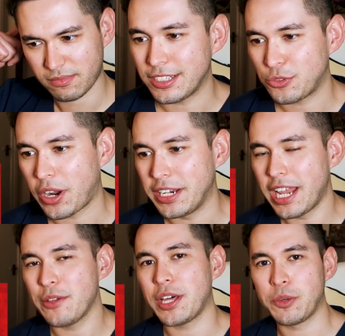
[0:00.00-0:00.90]
That's right,
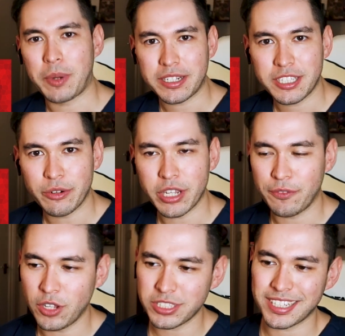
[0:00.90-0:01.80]
now that the bacteria
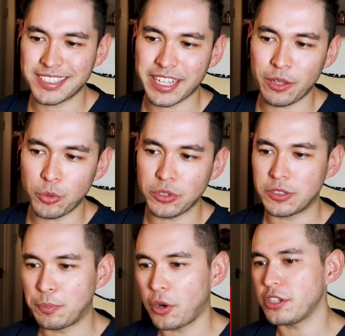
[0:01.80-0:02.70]
have lost their cell walls,
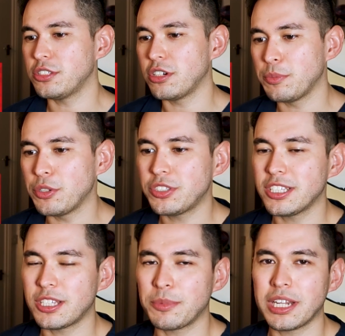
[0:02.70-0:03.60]
the body's own immune
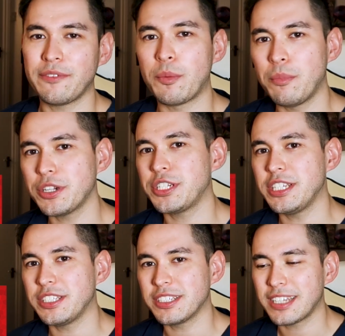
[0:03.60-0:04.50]
system can have a much
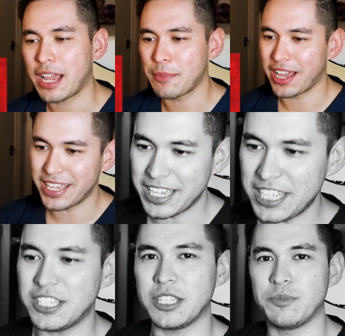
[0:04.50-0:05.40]
easier time at
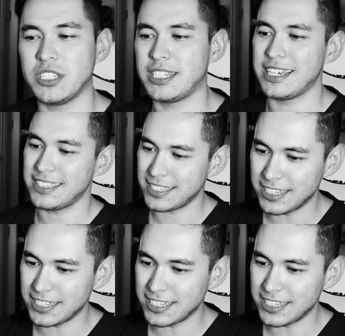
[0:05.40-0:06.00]
eating them to death.